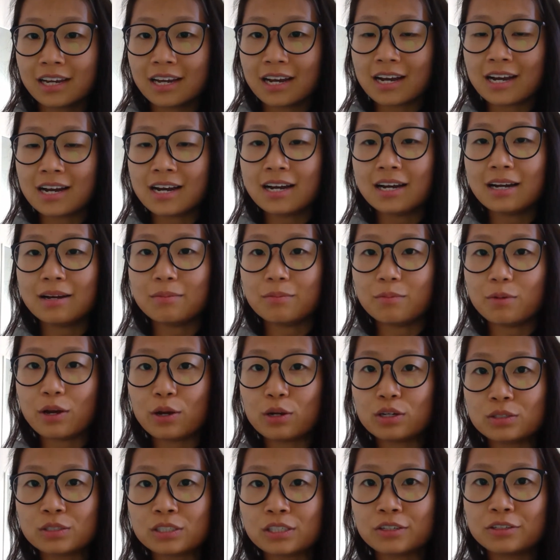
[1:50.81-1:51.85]
Um,
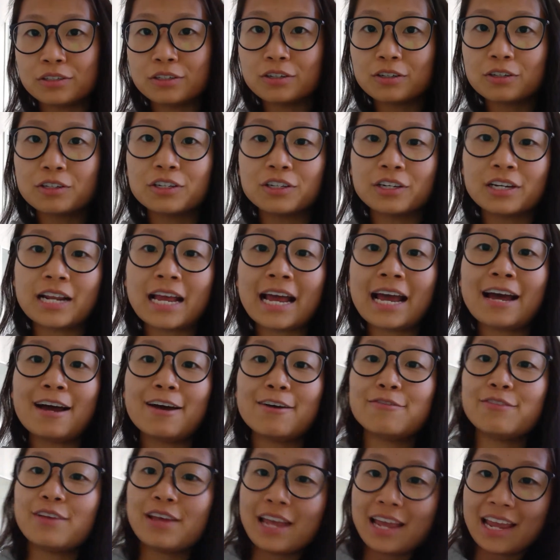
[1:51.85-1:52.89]
so you're, you're going to
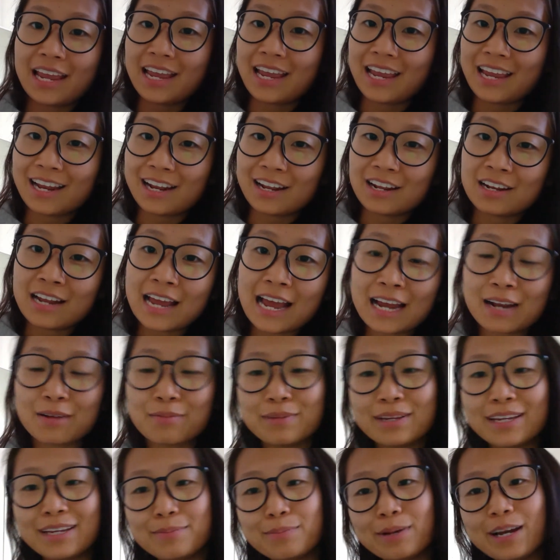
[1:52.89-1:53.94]
have
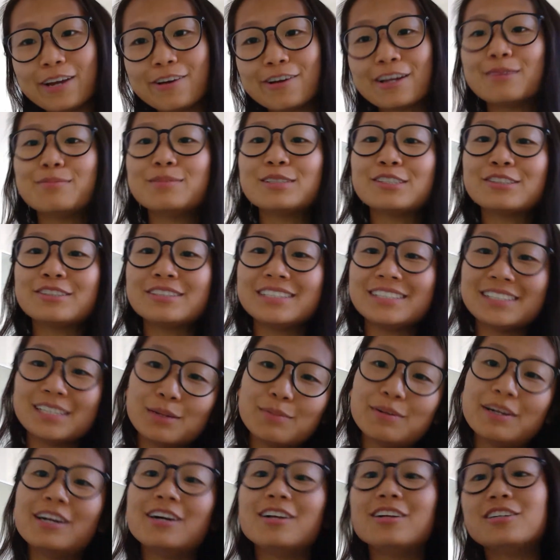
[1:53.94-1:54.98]
anatomy, biochemistry, cell
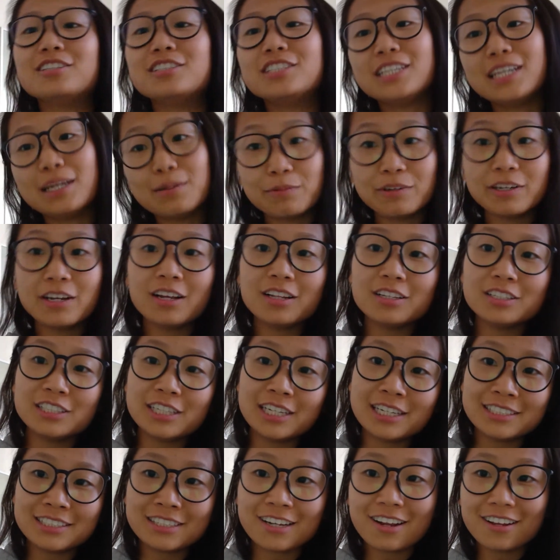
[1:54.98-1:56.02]
biology, embryology,
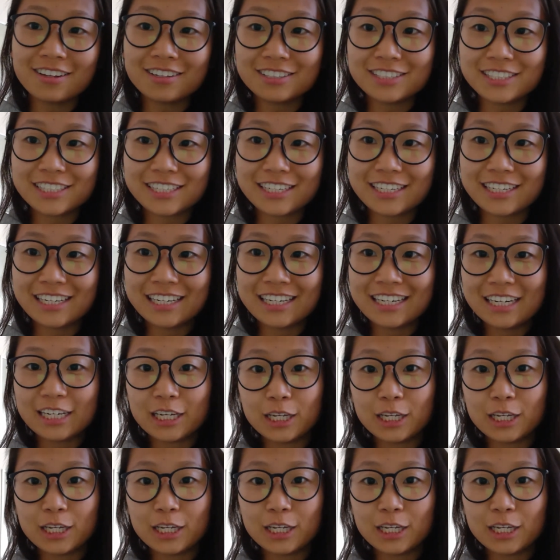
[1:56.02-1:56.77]
histology,